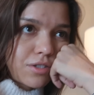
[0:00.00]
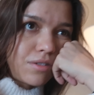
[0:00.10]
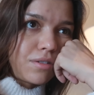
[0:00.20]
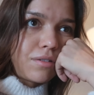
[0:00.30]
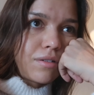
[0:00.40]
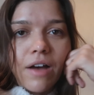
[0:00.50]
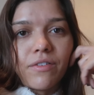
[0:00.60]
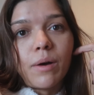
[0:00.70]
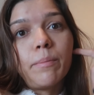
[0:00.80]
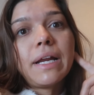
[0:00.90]
to have
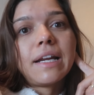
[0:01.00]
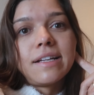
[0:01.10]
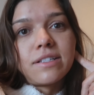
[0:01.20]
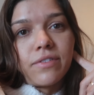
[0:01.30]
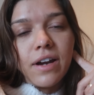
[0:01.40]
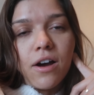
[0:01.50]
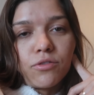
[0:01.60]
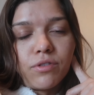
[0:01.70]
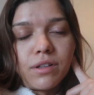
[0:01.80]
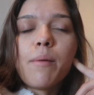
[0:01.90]
a completely different
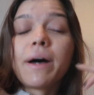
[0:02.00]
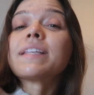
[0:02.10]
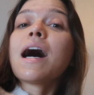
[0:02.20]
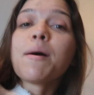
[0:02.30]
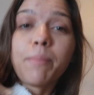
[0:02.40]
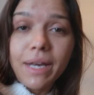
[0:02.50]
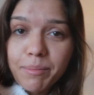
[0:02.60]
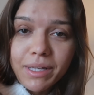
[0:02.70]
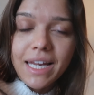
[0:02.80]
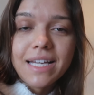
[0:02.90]
outfit. But I'm
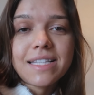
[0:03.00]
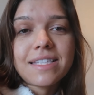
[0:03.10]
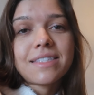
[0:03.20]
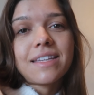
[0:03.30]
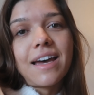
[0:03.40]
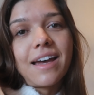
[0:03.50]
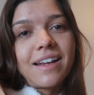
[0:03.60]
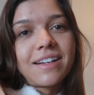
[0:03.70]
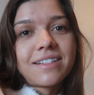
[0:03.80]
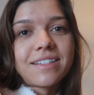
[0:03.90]
minimalist,
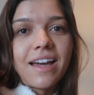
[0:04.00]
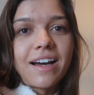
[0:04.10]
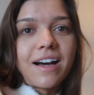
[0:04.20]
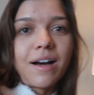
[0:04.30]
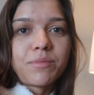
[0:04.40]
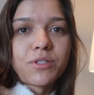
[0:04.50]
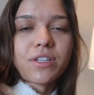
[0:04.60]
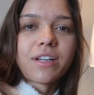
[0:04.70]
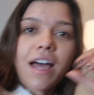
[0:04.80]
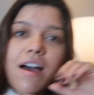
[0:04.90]
and yeah, I'm just
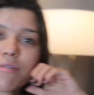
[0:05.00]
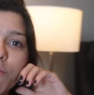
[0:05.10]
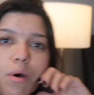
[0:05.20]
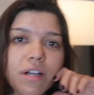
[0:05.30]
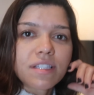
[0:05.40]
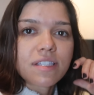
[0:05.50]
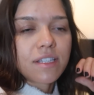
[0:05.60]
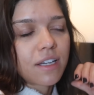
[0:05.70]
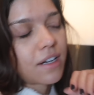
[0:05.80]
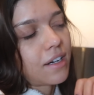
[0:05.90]
gonna have 1
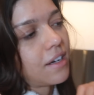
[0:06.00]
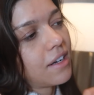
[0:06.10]
sneaker,